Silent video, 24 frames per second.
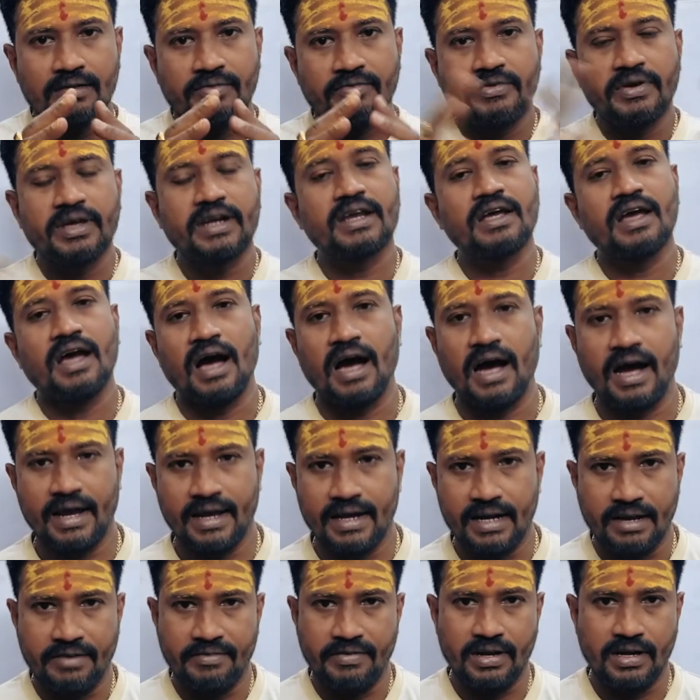very high
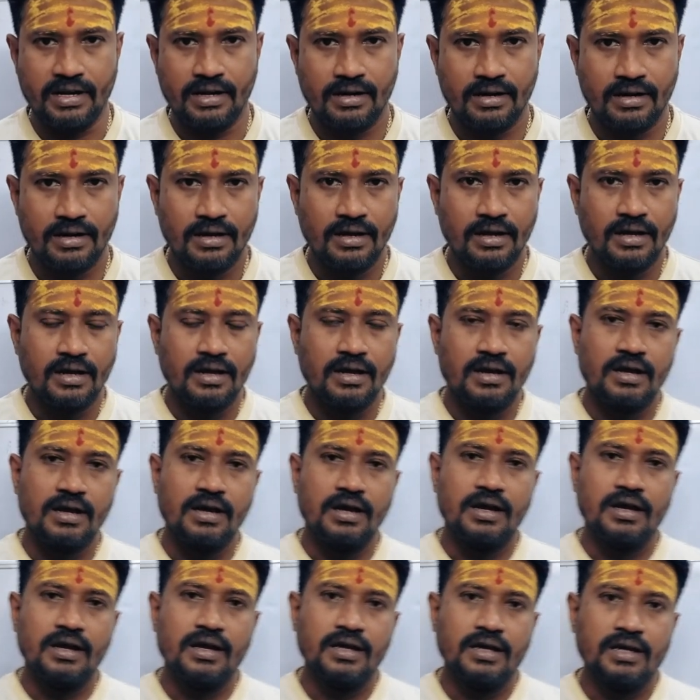level.
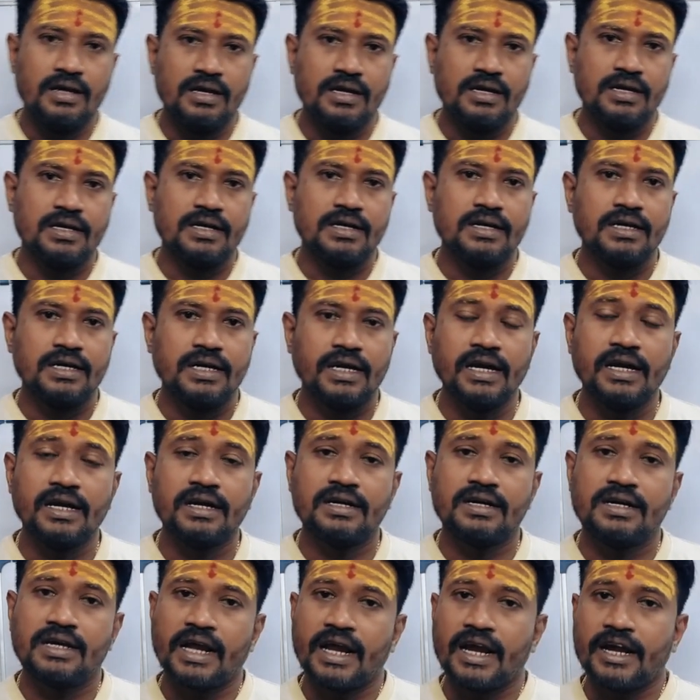
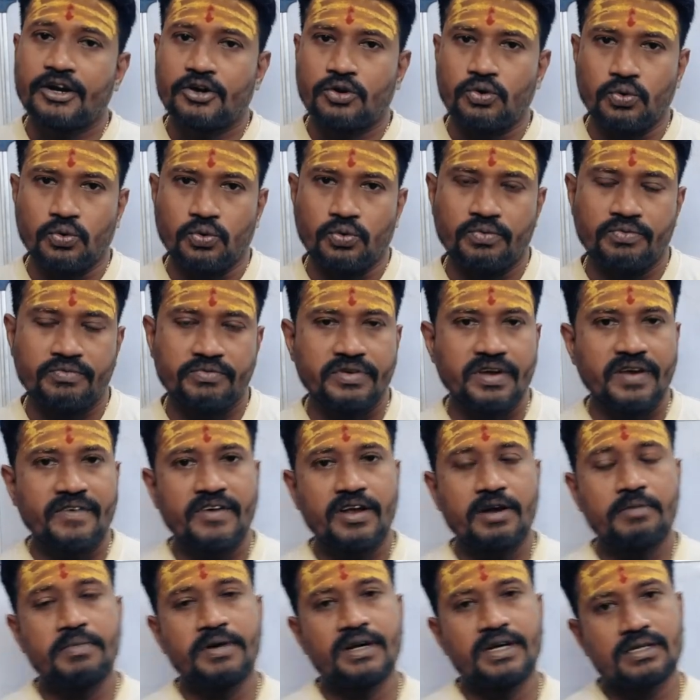In day 2, we
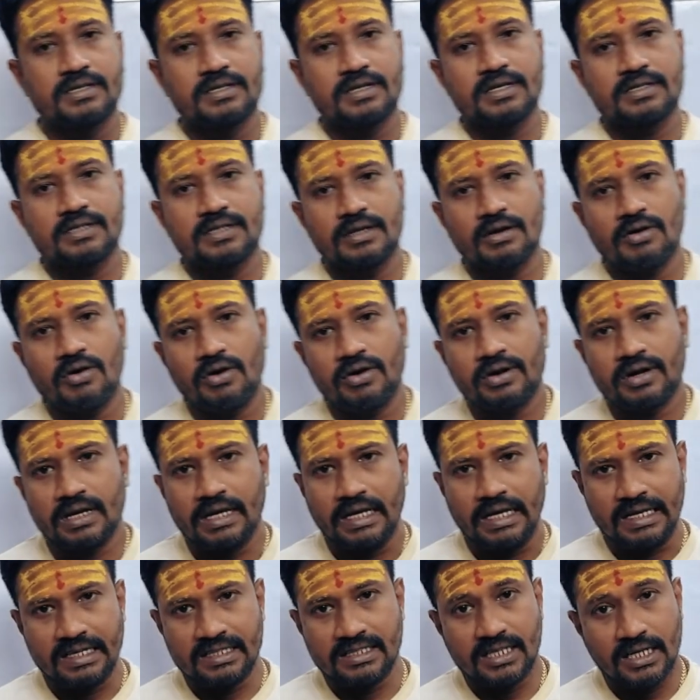will be discussing on
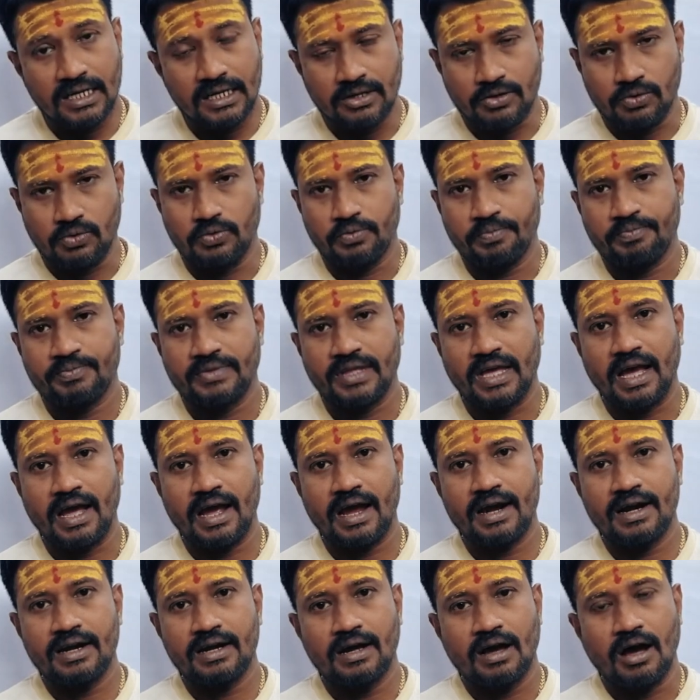EC2
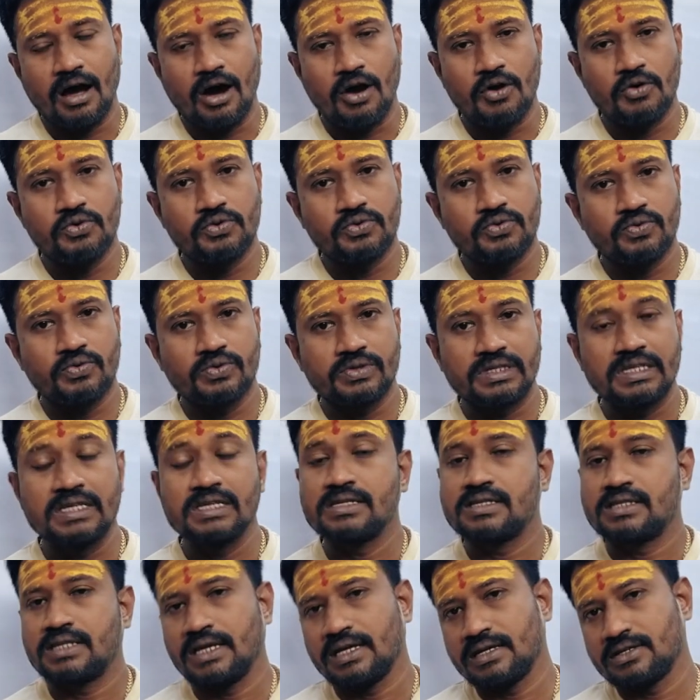and how these
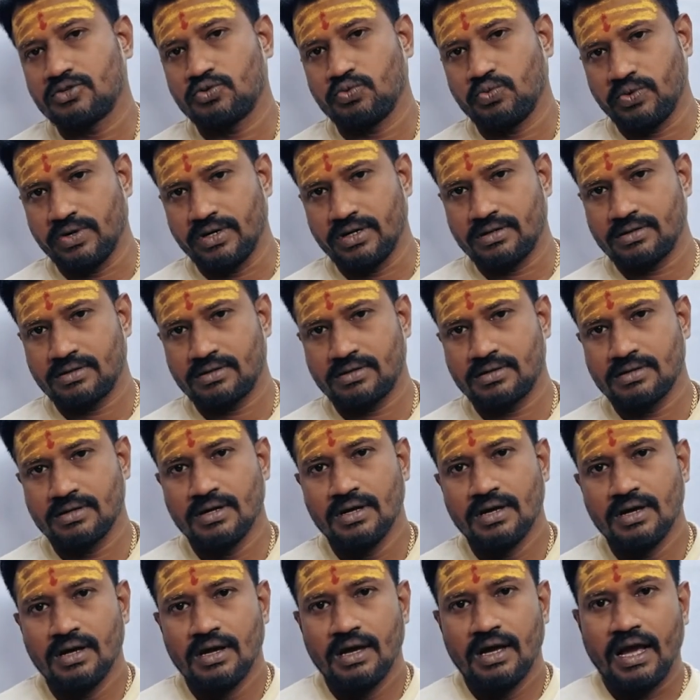things works.
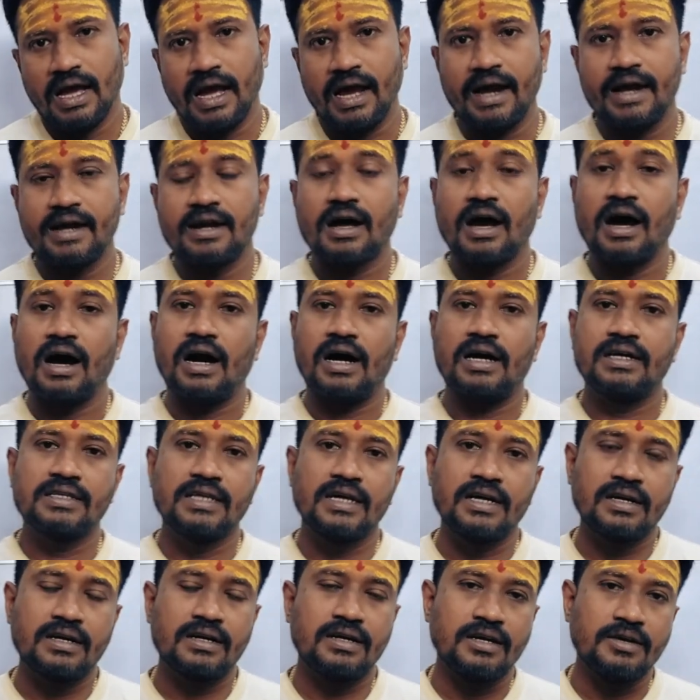and
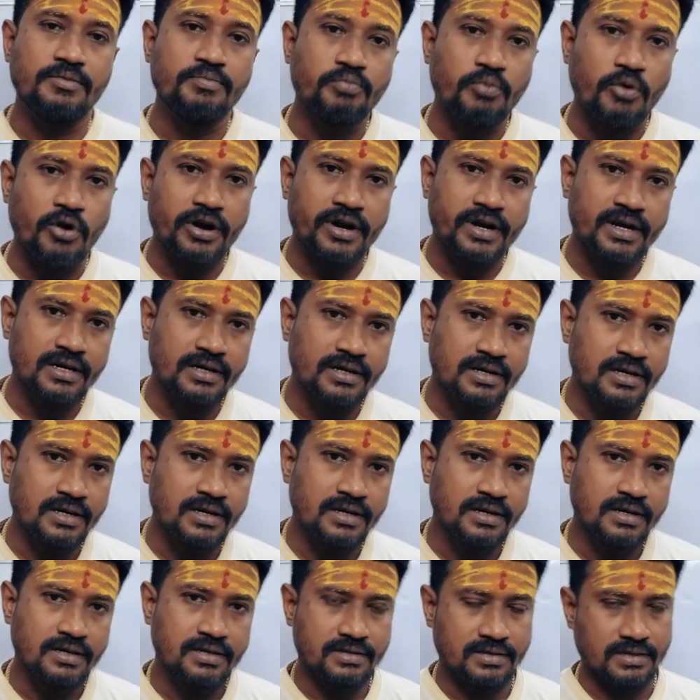other important
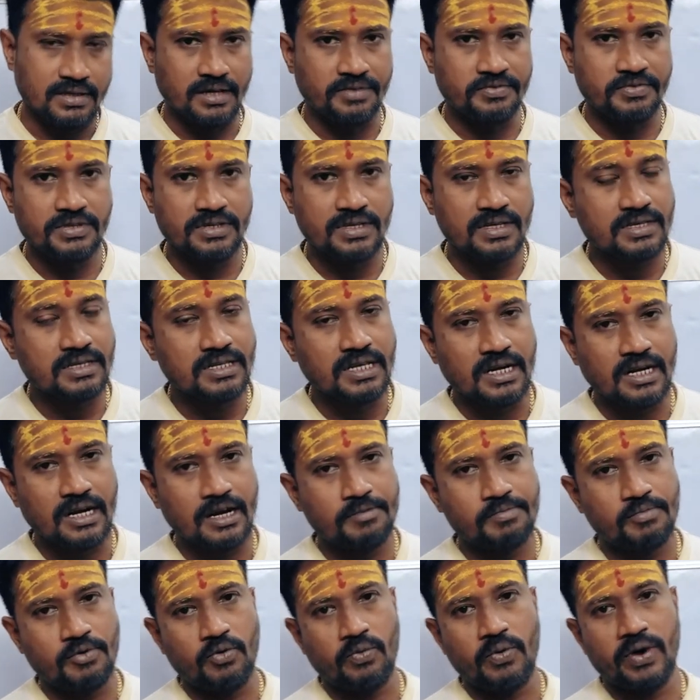services that are
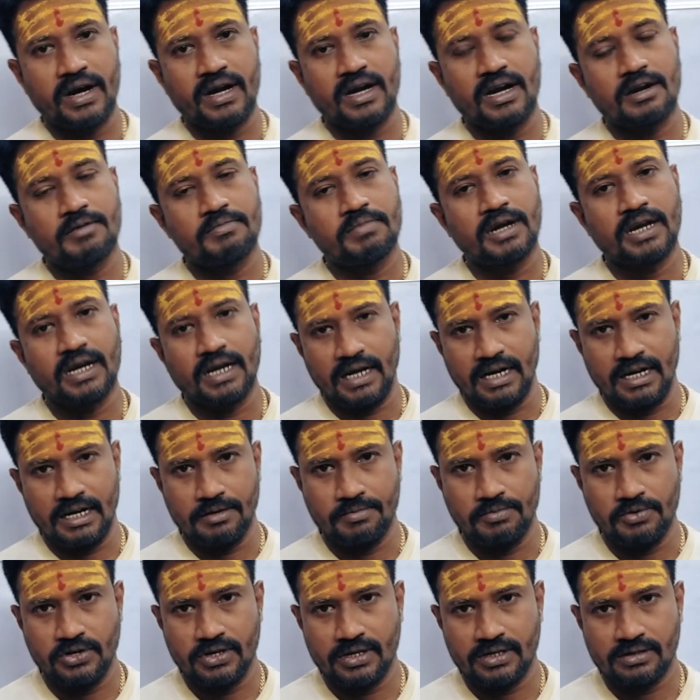provided by
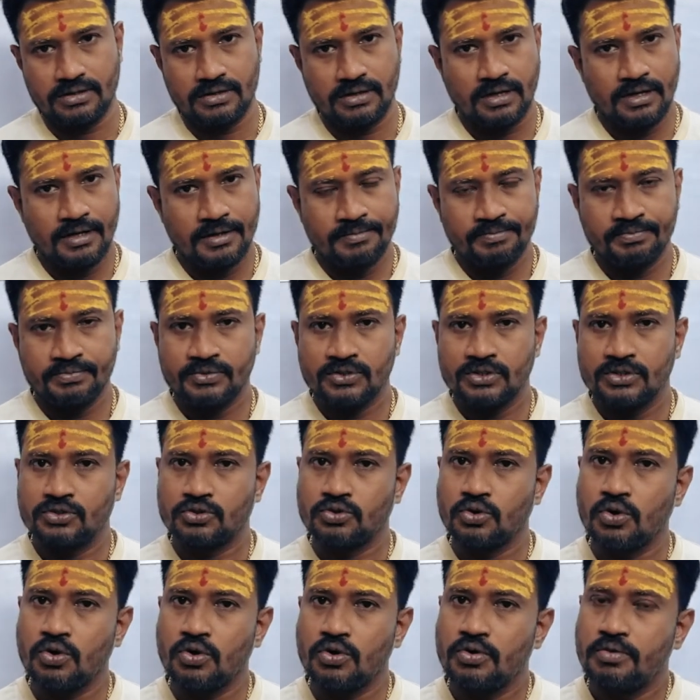AWS.
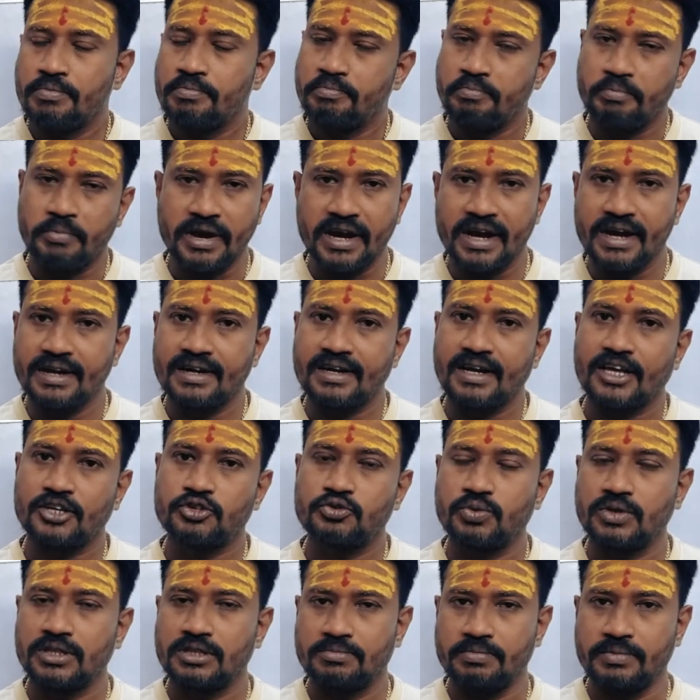So be in touch
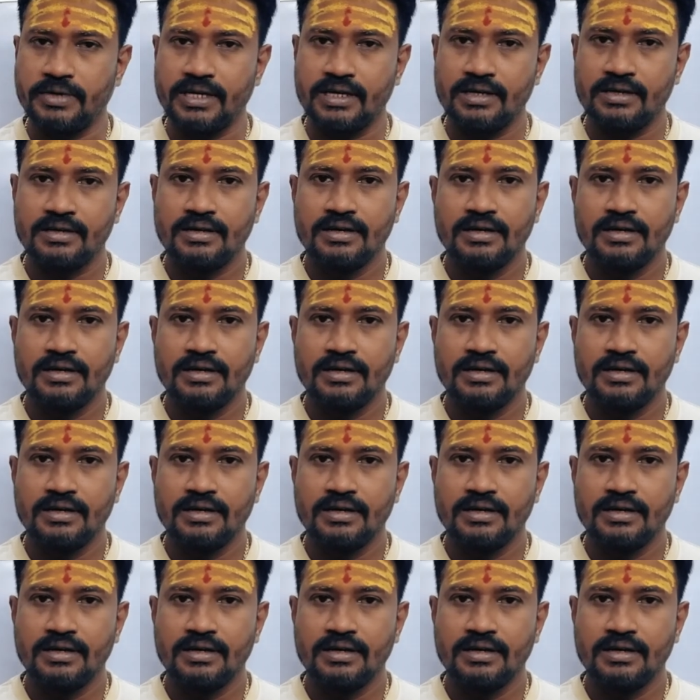with me